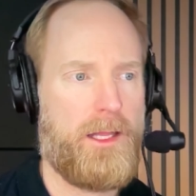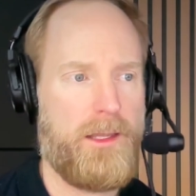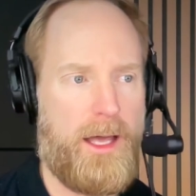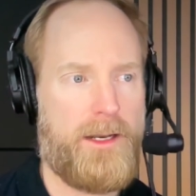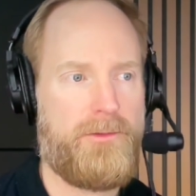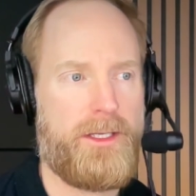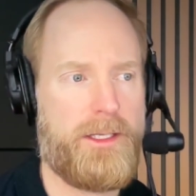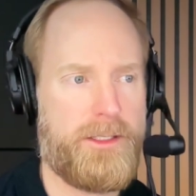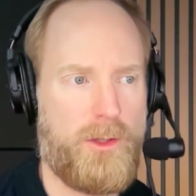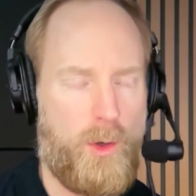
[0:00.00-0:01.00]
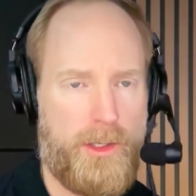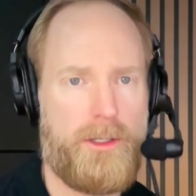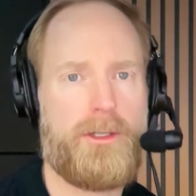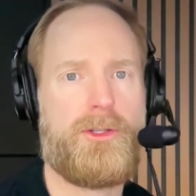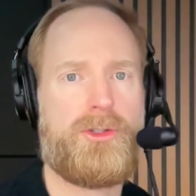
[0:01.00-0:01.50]
a lot of it is
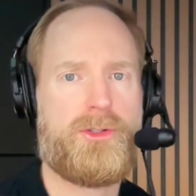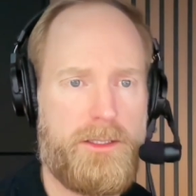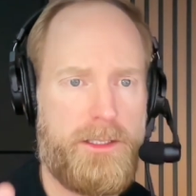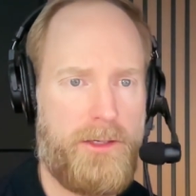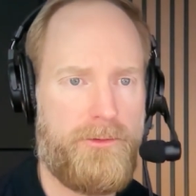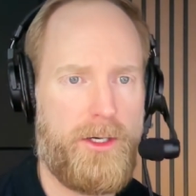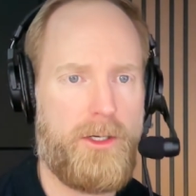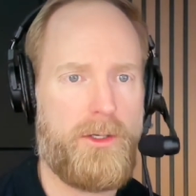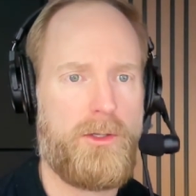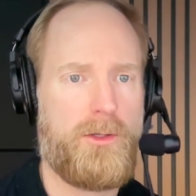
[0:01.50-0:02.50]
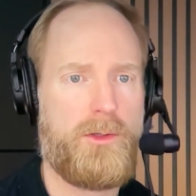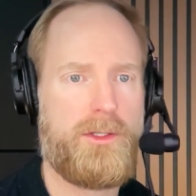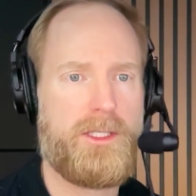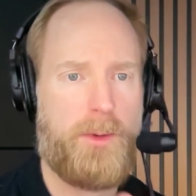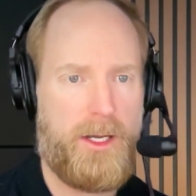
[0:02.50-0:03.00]
lawyers, the CFO,
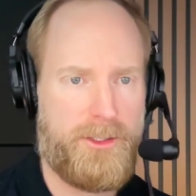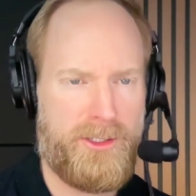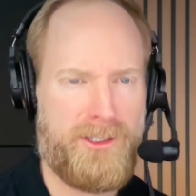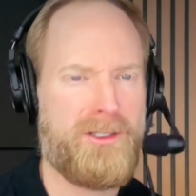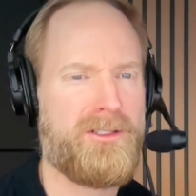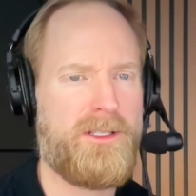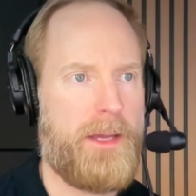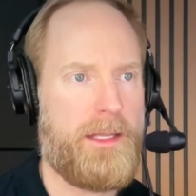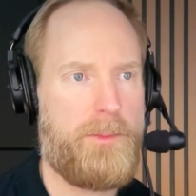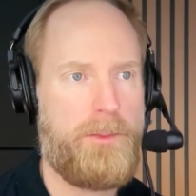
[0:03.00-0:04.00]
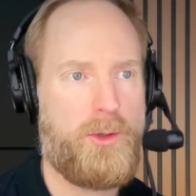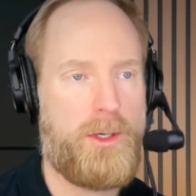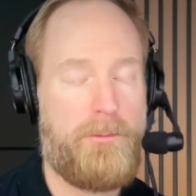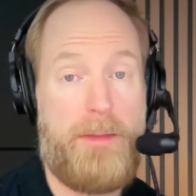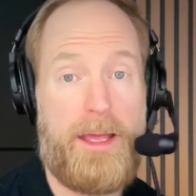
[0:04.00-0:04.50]
the sponsors, and the people who
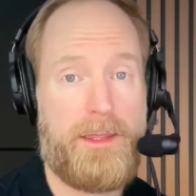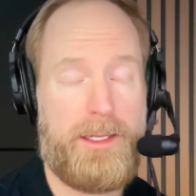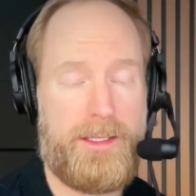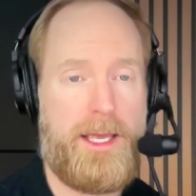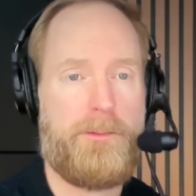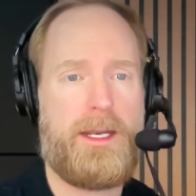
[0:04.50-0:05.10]
can make this